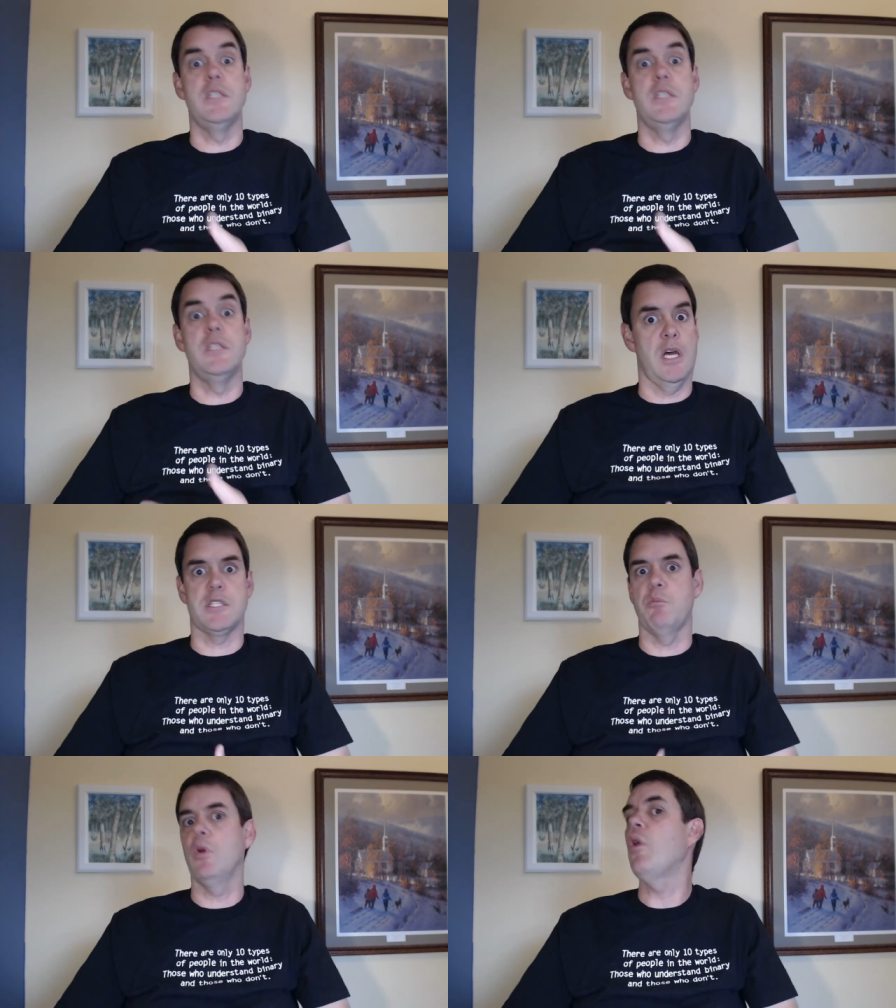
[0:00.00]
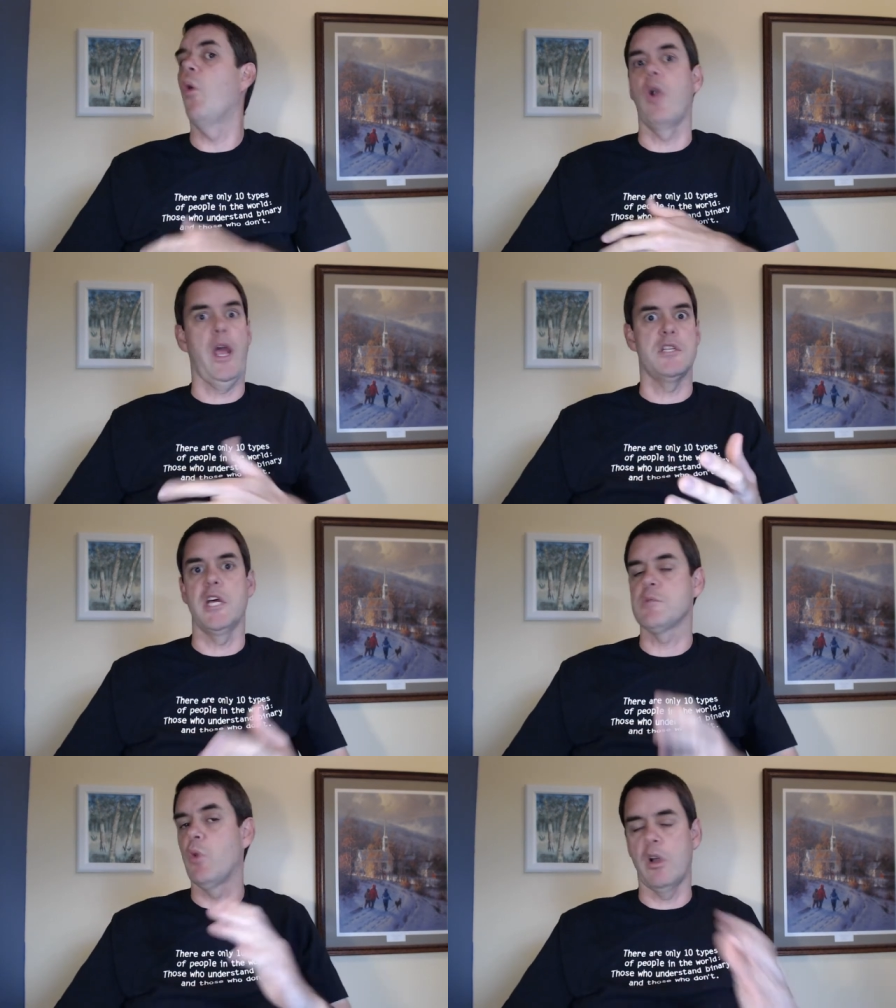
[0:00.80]
decimal or
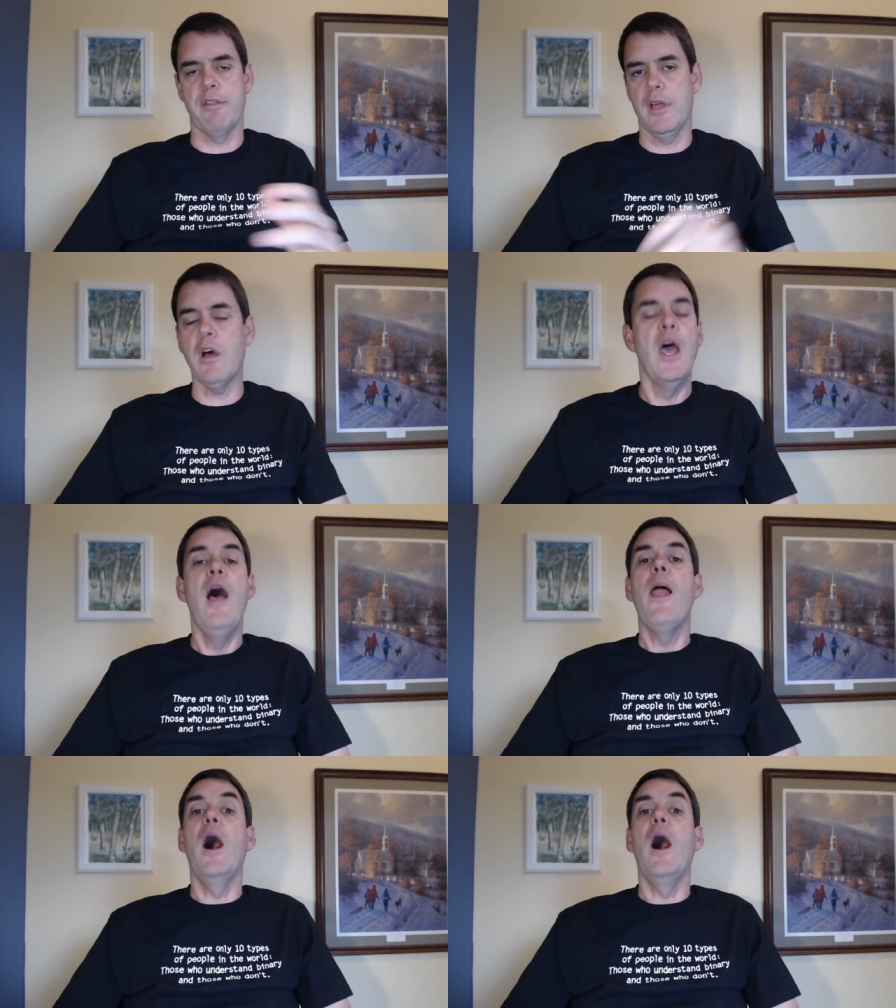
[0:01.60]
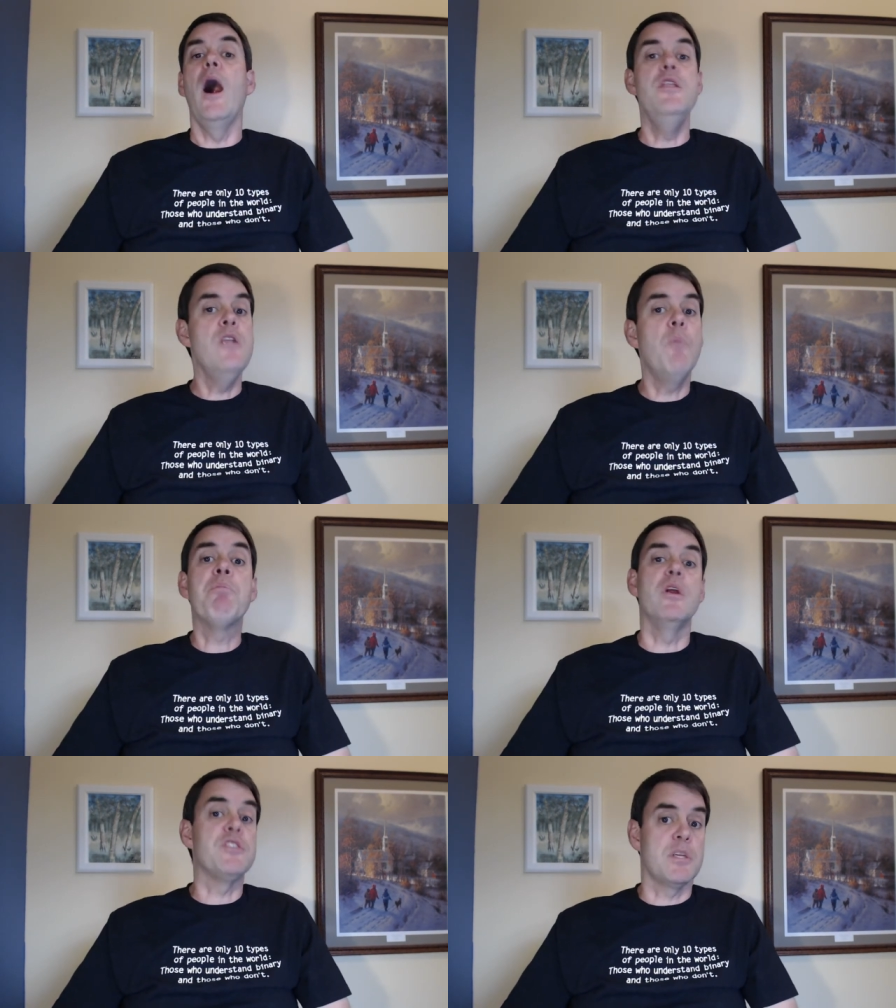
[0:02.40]
hexadecimal or anything else. A number
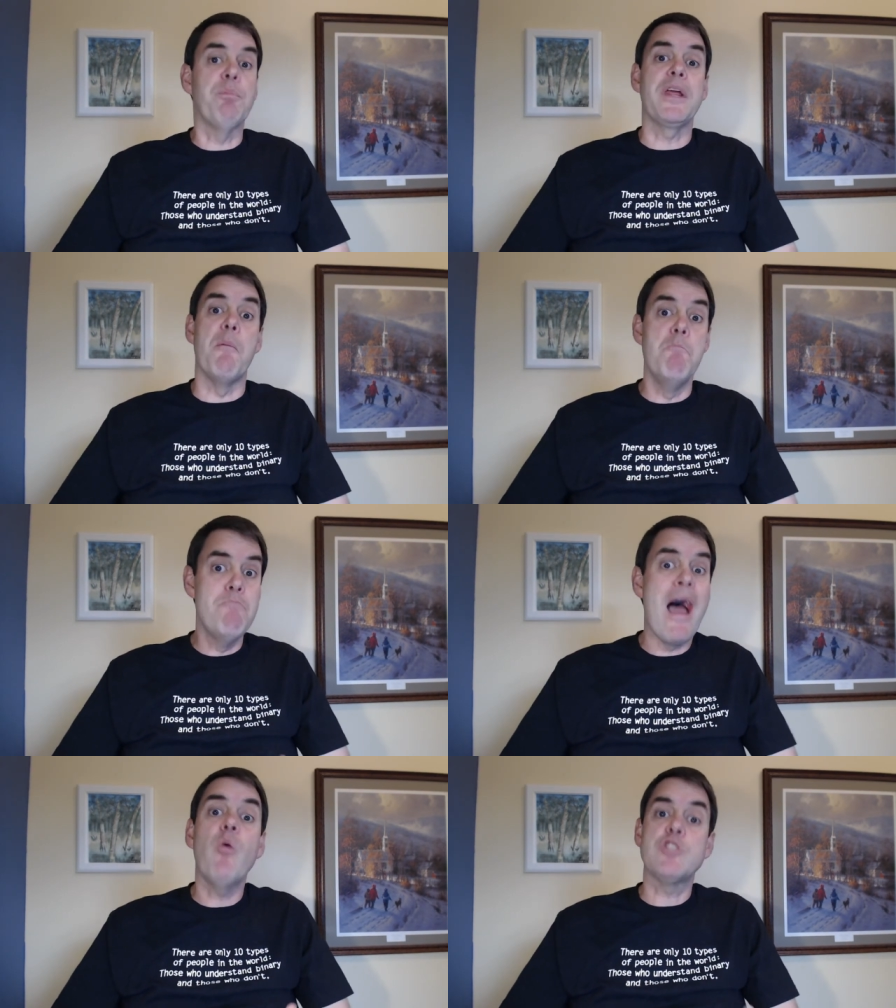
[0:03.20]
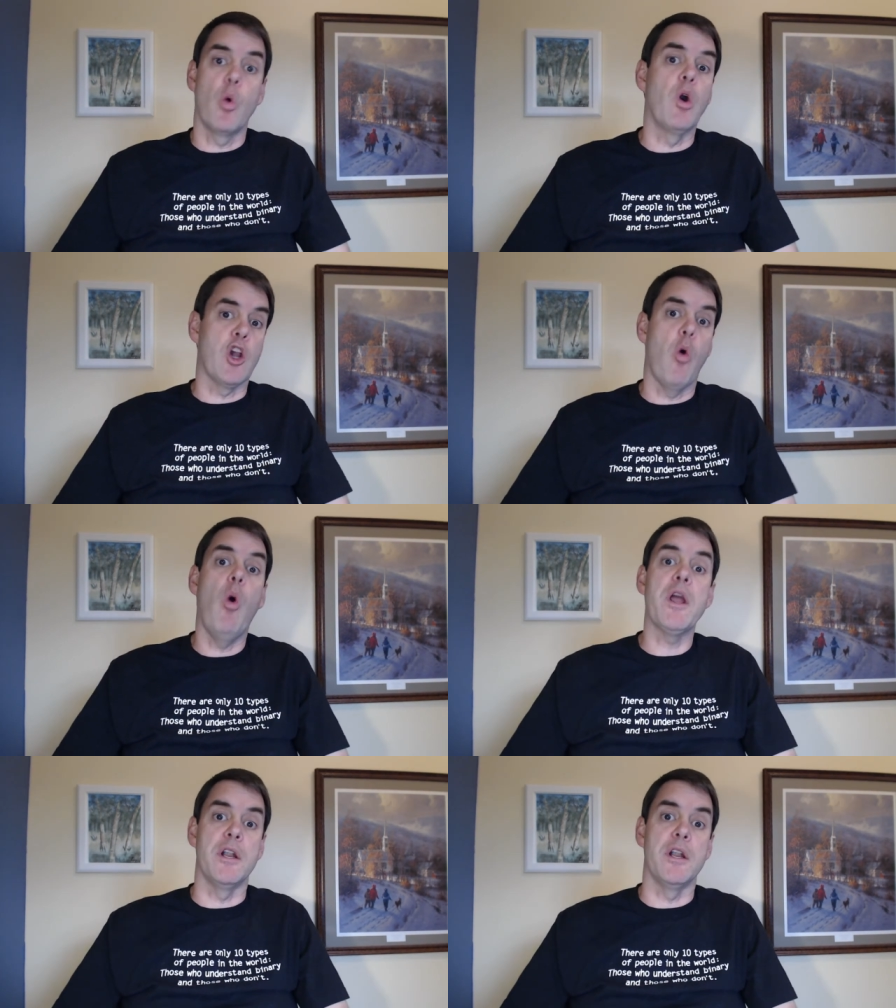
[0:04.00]
is simply an amount or a
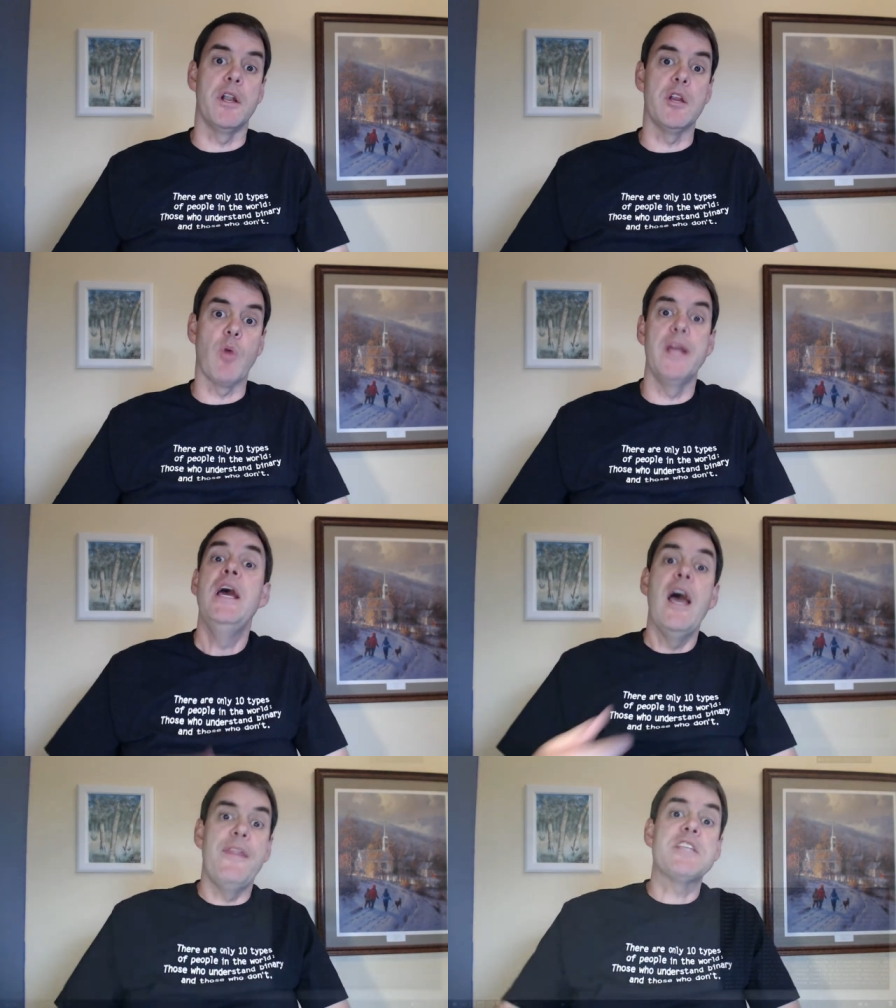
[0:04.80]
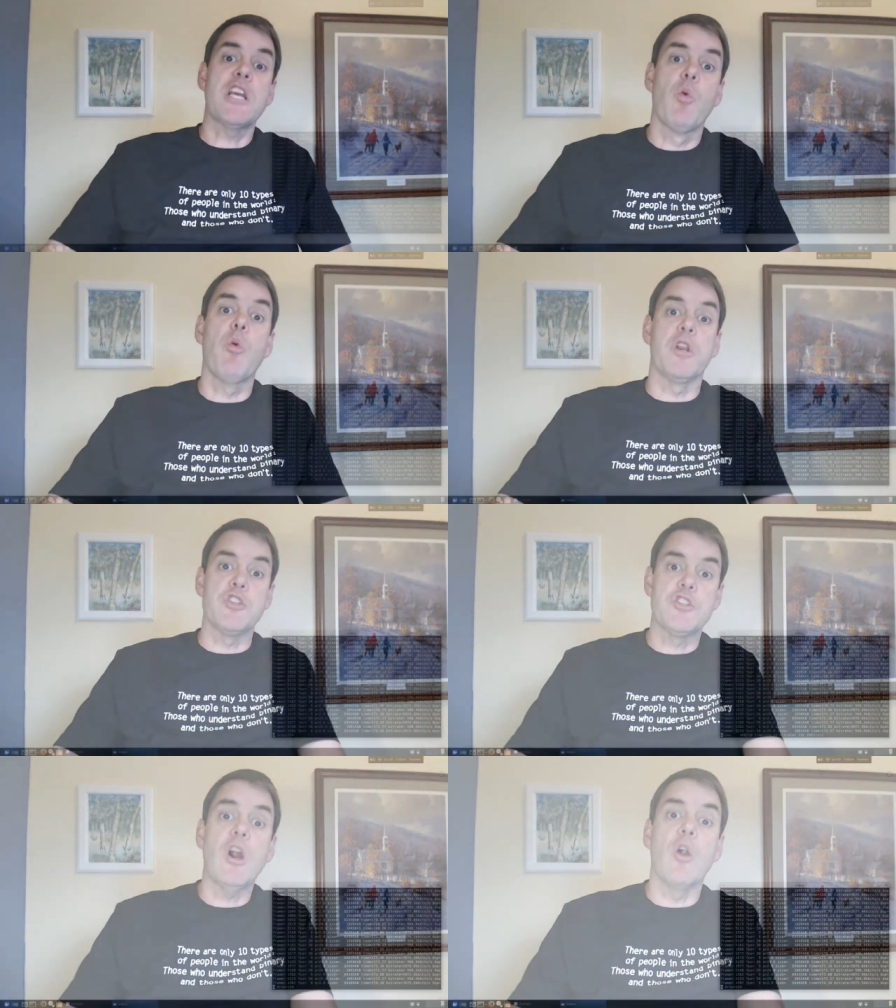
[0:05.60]
quantity, right? And that's actually where we're going to
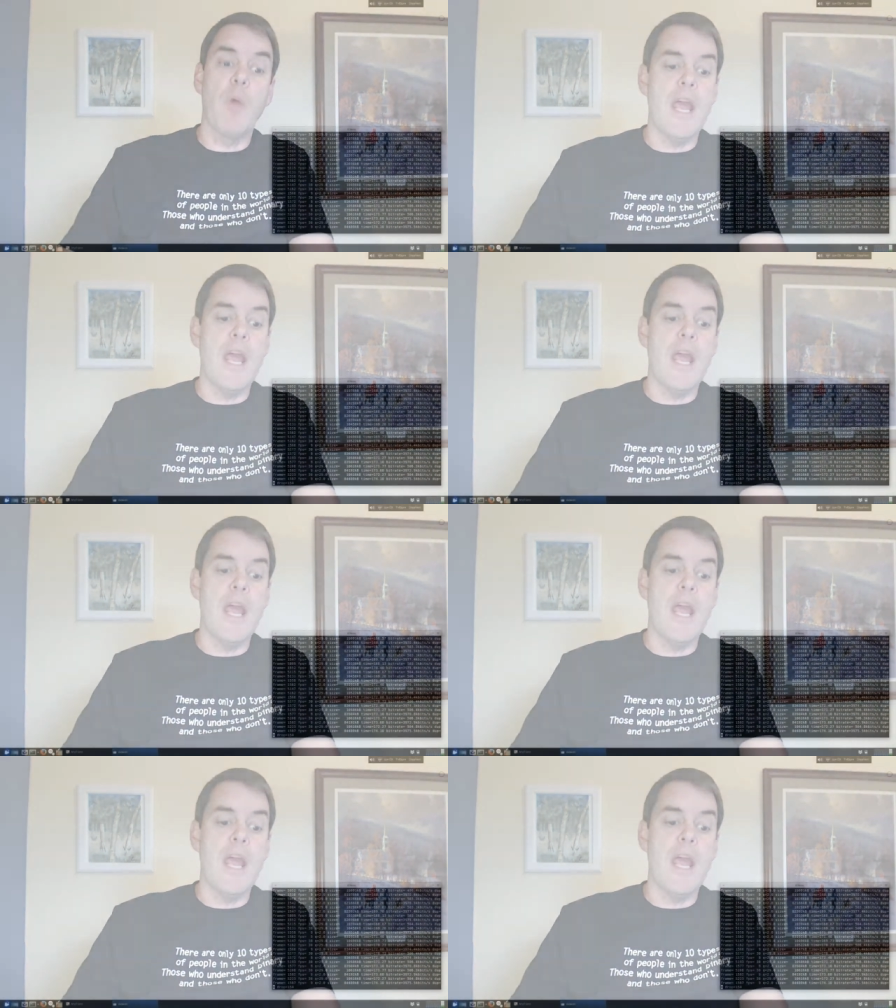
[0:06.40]
start right